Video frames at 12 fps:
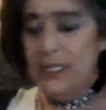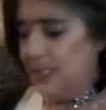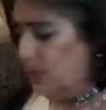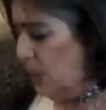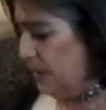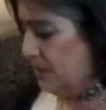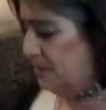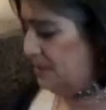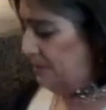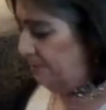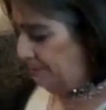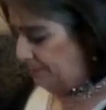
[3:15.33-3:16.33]
squares
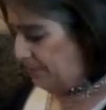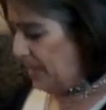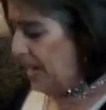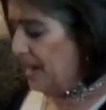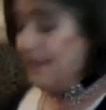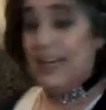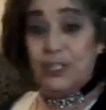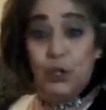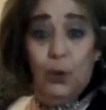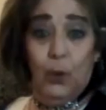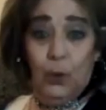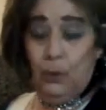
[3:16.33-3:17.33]
out of that
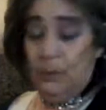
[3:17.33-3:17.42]
tool.